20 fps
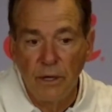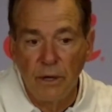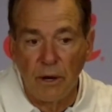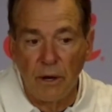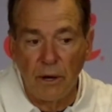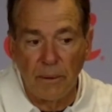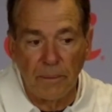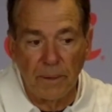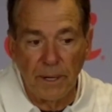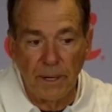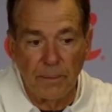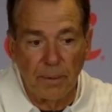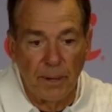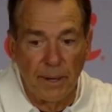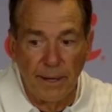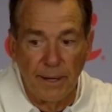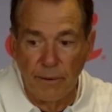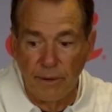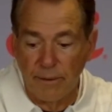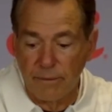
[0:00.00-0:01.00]
on a big
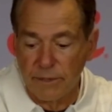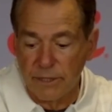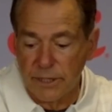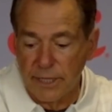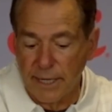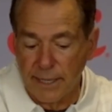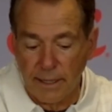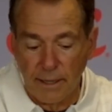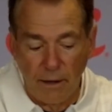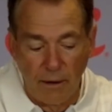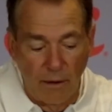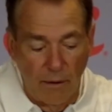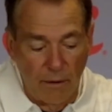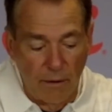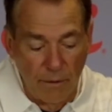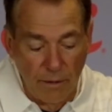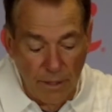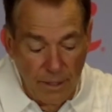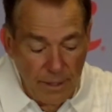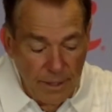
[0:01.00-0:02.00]
play when it was second
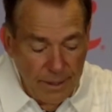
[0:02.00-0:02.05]
long.